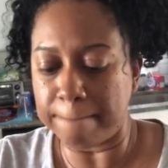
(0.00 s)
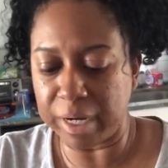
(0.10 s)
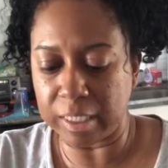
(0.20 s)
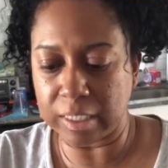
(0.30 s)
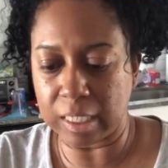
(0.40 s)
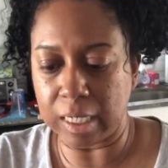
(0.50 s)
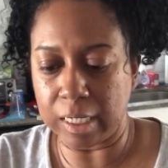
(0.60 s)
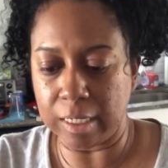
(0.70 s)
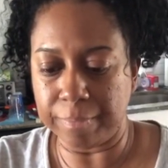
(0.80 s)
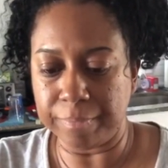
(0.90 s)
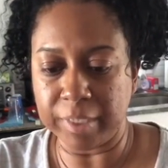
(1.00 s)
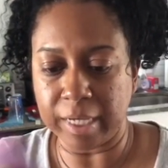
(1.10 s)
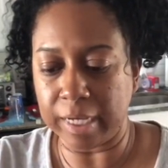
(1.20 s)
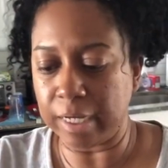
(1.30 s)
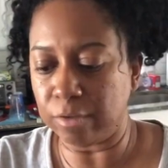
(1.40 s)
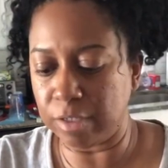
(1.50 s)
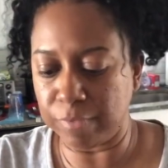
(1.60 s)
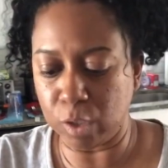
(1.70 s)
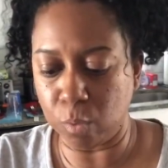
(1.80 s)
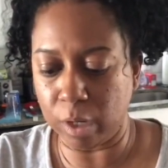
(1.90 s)
But um, yeah, I don't
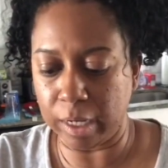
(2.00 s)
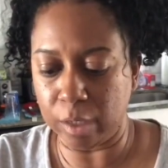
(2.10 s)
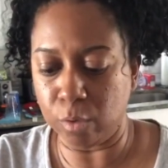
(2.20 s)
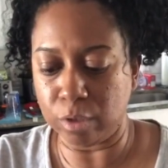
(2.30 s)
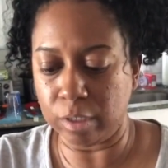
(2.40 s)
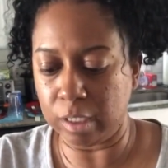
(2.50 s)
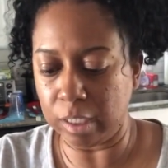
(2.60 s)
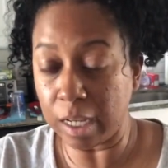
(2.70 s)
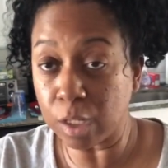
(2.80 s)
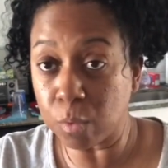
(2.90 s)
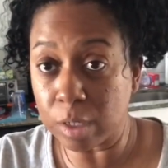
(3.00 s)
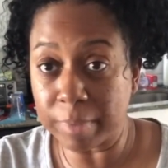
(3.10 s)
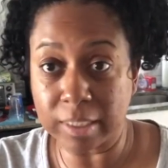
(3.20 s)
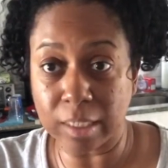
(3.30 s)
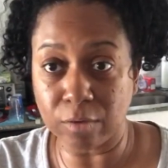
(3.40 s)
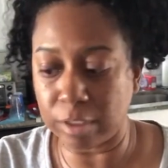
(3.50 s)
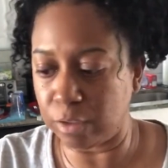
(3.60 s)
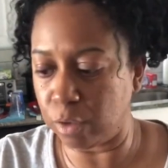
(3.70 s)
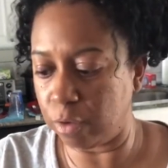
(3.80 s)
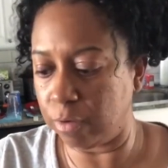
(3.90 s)
even know why I ordered another one because I don't
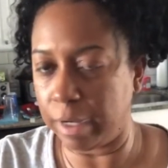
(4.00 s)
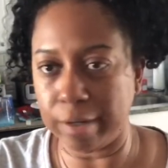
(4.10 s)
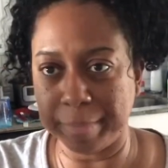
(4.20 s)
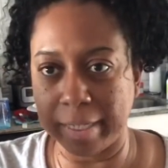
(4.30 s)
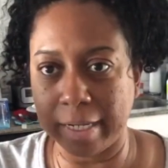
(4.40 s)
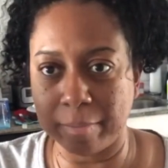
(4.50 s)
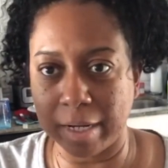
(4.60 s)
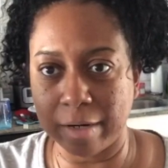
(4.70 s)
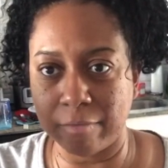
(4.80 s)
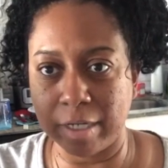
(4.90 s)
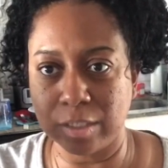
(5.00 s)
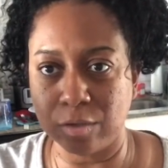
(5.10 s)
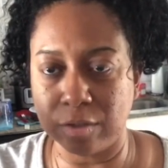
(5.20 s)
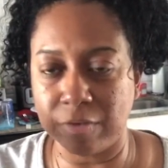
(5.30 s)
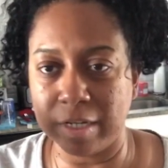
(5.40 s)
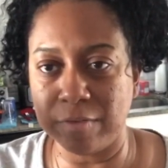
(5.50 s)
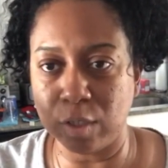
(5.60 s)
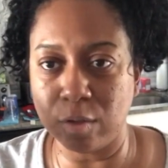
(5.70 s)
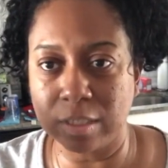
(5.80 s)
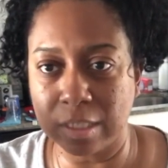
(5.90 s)
even know how I'm gonna like black rice or if I even
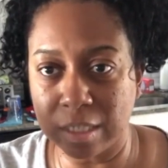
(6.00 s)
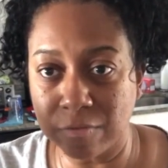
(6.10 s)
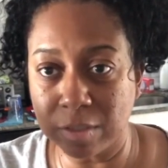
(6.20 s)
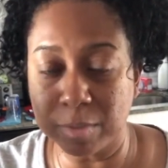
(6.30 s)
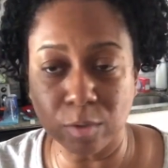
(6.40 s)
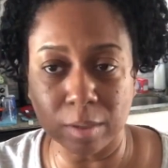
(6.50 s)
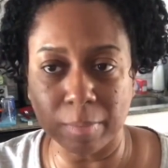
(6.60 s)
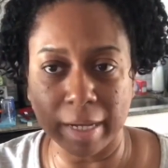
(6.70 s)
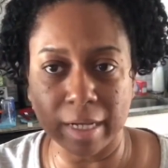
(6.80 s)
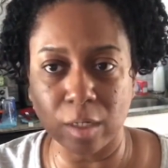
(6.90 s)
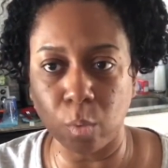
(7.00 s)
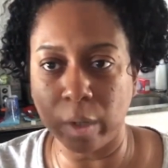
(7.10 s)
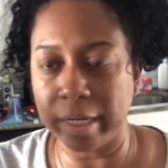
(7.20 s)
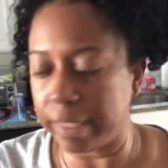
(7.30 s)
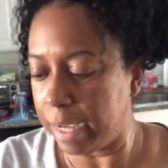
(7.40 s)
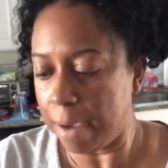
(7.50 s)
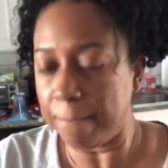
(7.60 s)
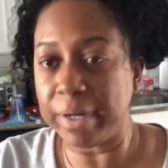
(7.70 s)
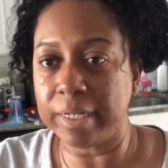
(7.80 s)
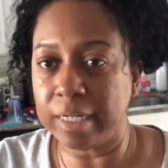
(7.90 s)
notice a difference between the black and the white.
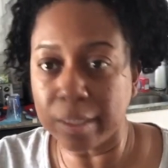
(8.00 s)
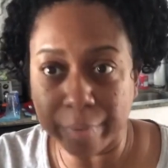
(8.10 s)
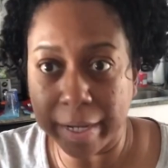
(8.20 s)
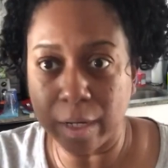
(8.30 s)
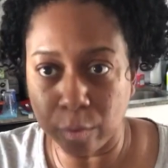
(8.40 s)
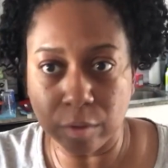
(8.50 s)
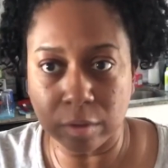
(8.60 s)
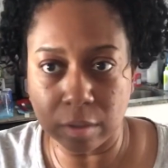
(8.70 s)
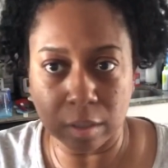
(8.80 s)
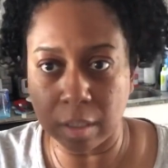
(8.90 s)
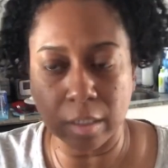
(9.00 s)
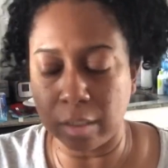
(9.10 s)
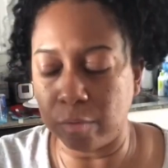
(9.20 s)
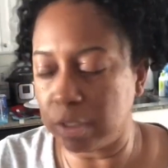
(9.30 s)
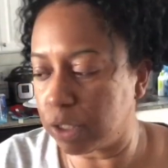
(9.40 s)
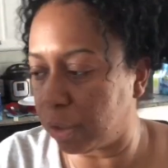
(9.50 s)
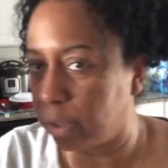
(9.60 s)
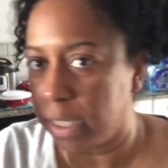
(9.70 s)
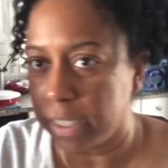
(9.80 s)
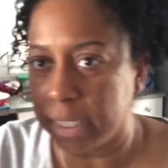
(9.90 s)
But anyway, I ordered another one. So
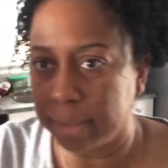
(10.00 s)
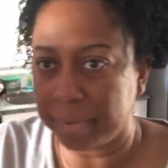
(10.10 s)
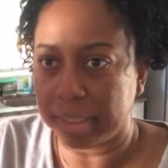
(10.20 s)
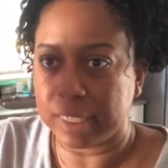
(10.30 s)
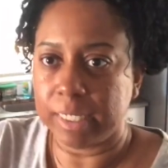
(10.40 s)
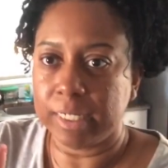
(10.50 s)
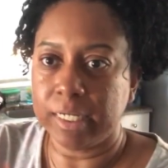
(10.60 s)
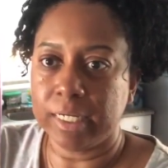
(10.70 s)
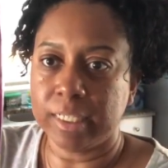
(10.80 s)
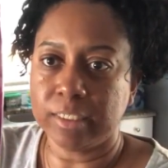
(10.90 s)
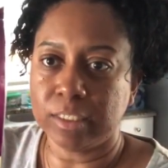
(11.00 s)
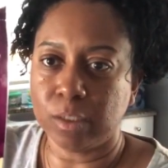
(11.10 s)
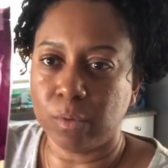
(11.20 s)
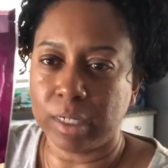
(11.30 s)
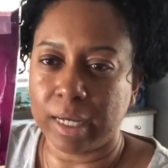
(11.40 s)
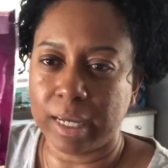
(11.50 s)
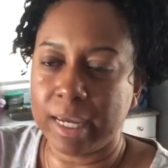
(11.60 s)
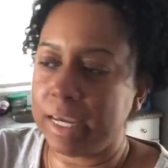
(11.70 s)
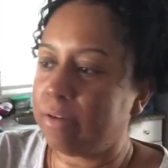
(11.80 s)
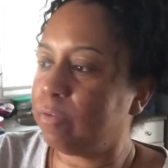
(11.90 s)
yeah, but again, this is the one I
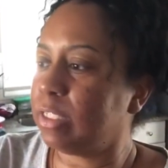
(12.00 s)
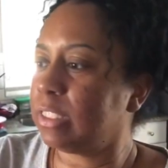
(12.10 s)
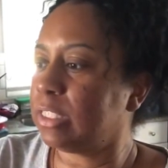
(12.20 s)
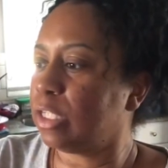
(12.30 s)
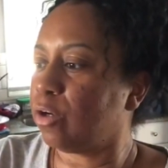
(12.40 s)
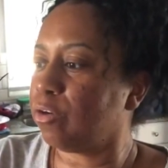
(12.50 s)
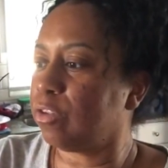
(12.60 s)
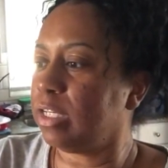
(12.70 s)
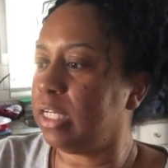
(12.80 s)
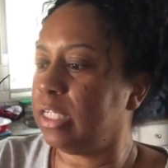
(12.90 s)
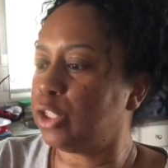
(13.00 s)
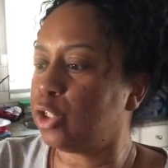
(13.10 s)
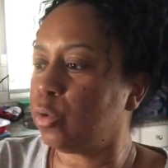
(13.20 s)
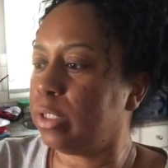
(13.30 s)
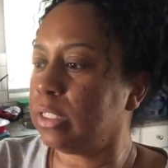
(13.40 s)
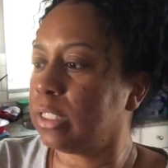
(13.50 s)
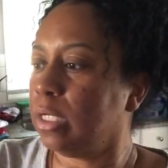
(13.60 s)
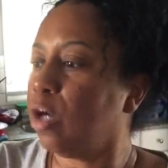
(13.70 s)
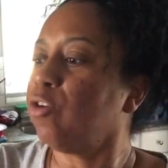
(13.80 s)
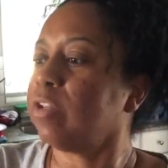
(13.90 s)
have. What is this? The Earthy Choice,
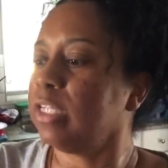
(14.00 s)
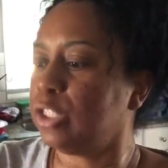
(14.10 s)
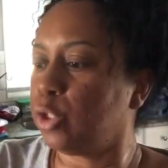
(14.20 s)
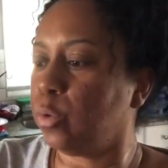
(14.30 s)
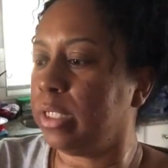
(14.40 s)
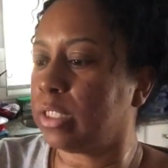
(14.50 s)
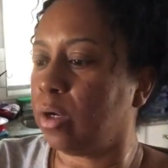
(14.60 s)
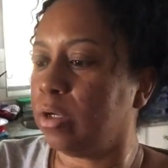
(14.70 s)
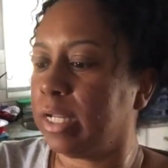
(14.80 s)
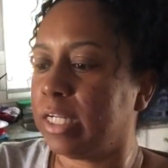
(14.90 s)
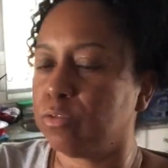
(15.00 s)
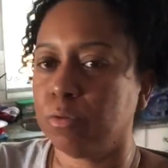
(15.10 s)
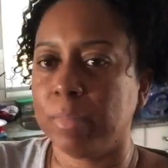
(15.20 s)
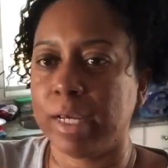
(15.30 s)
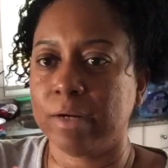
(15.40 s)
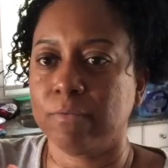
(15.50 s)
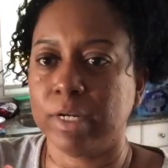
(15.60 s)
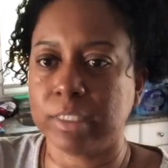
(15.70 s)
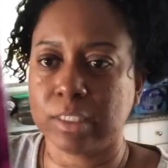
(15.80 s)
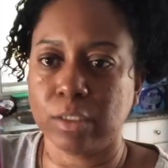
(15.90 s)
Earthly Choice All Natural Black
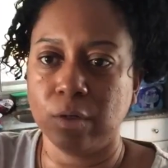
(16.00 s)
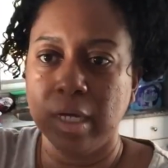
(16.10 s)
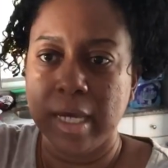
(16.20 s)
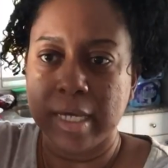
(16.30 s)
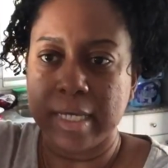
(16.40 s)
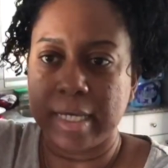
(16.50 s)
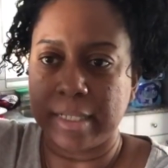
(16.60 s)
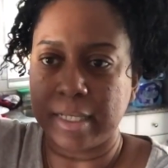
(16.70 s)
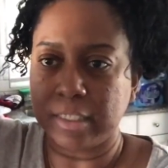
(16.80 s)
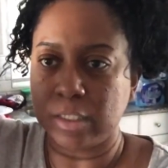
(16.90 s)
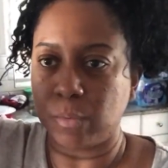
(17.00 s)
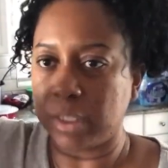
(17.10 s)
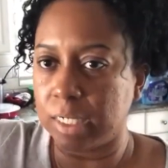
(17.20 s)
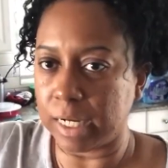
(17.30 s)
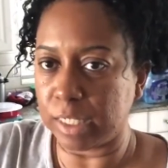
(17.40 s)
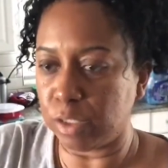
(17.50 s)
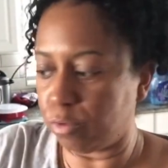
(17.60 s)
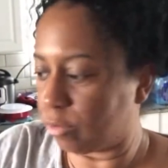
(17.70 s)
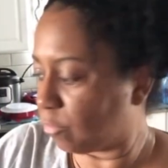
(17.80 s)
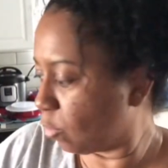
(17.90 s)
Rice. So yeah, that's the one that I
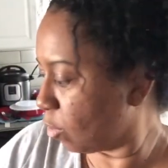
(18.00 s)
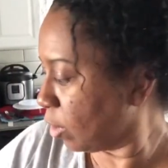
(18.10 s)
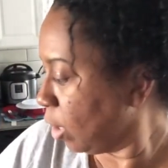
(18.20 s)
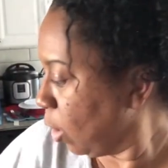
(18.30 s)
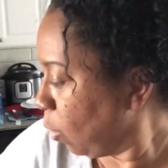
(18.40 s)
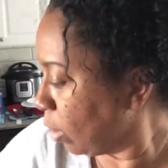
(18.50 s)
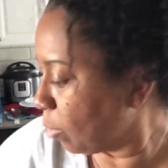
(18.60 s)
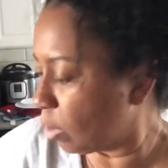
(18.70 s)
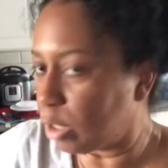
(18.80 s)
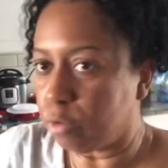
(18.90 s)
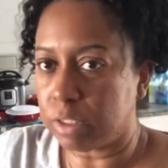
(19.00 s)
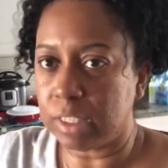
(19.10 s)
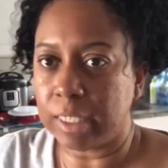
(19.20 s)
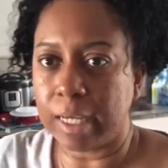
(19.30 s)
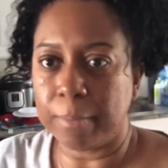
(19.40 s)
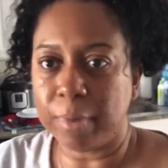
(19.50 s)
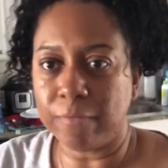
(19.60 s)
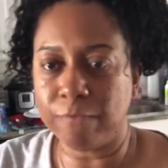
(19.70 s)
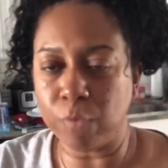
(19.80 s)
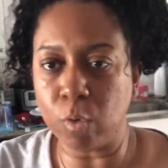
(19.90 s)
use for what I'm gonna use today.
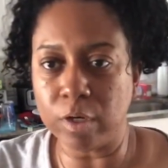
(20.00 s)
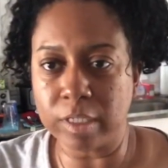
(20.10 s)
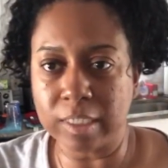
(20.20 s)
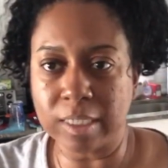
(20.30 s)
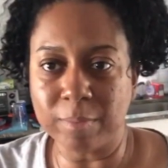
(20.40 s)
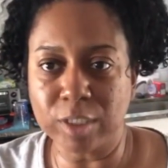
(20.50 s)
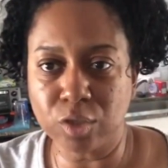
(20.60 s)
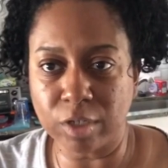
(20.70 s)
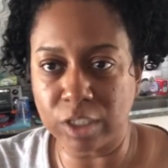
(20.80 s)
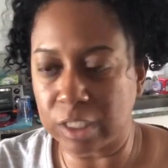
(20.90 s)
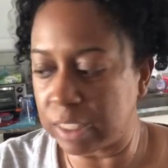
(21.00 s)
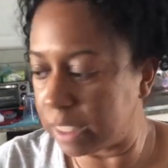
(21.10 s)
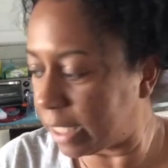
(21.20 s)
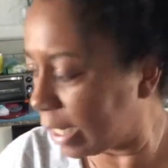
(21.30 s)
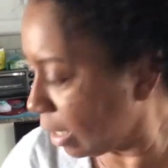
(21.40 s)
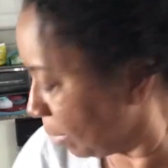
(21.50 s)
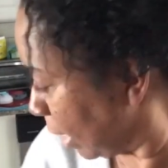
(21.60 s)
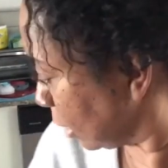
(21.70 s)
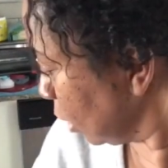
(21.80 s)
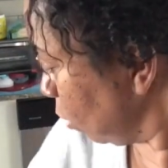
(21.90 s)
But for the demonstration today, I'm
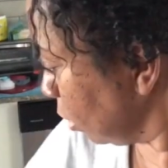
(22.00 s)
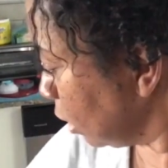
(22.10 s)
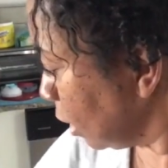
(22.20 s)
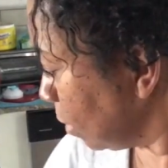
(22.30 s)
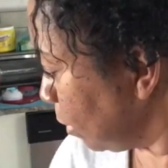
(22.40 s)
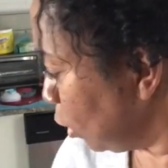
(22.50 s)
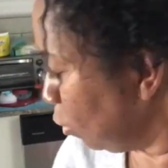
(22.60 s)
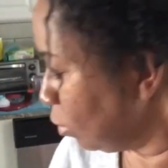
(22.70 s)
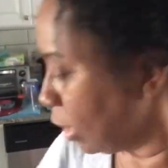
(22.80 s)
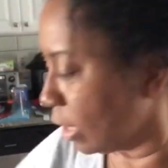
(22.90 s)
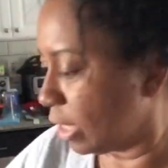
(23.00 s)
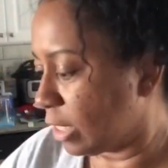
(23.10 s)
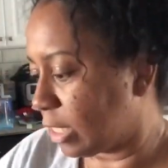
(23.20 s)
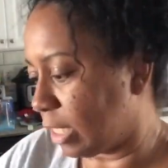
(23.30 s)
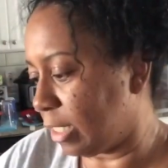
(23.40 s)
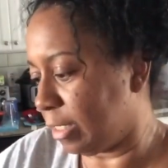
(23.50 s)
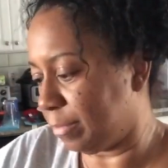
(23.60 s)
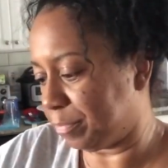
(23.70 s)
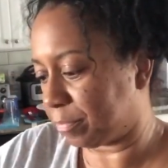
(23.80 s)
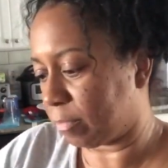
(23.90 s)
actually going to just be using this
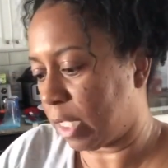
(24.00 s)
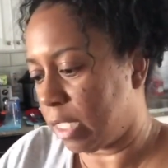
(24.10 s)
um,